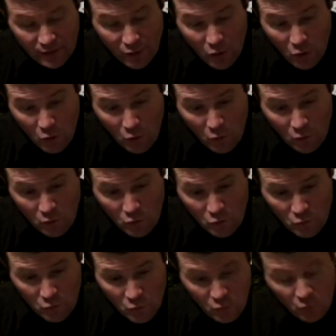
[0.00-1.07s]
Oh,
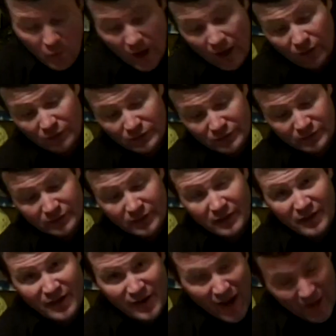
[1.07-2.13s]
well,
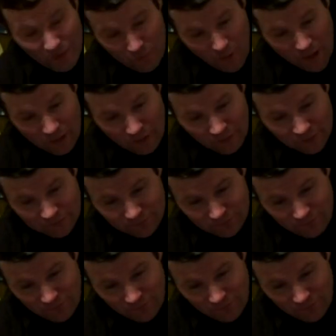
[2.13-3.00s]
Knight Rider,